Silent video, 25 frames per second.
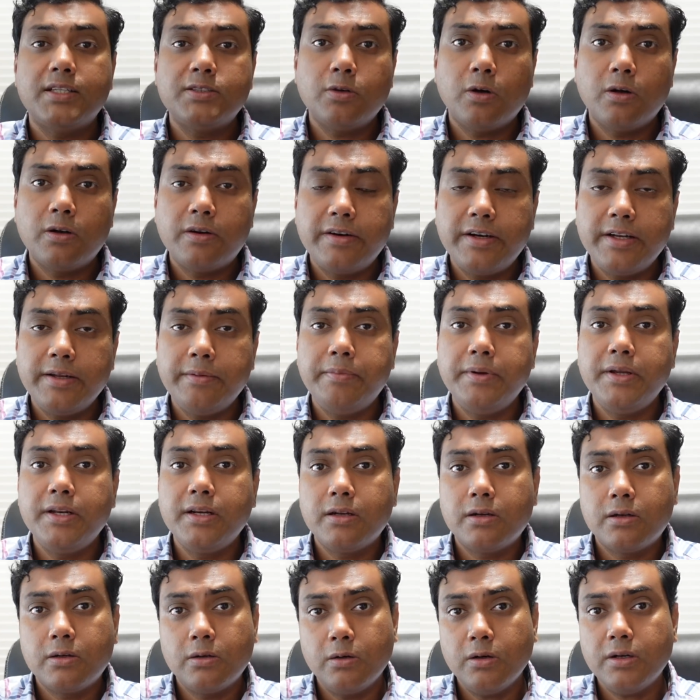already
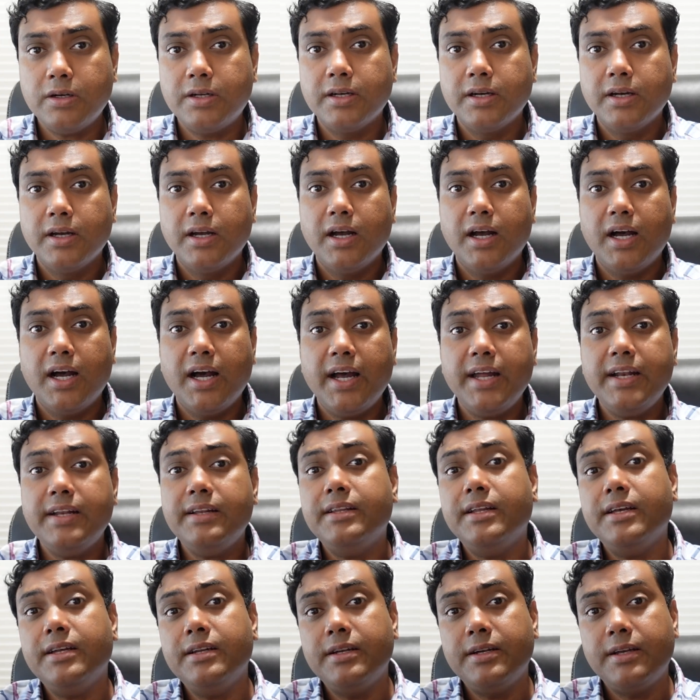been cooked and
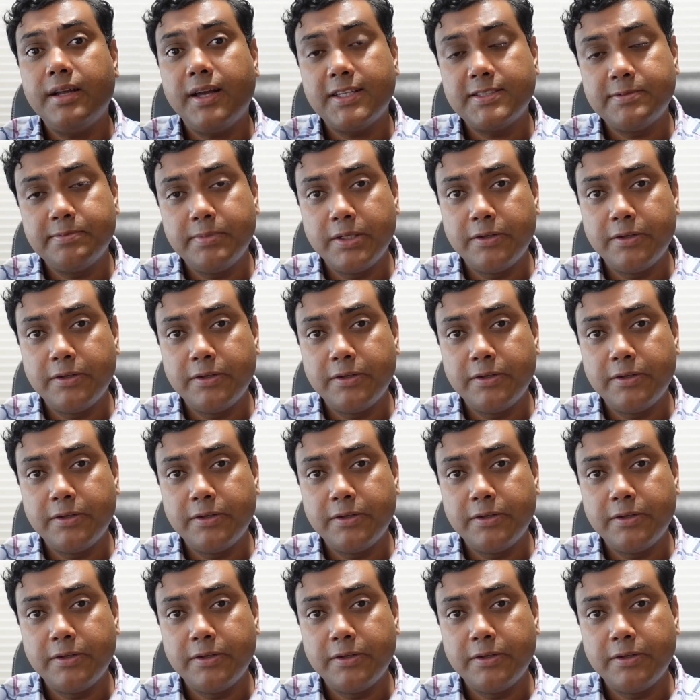then it has been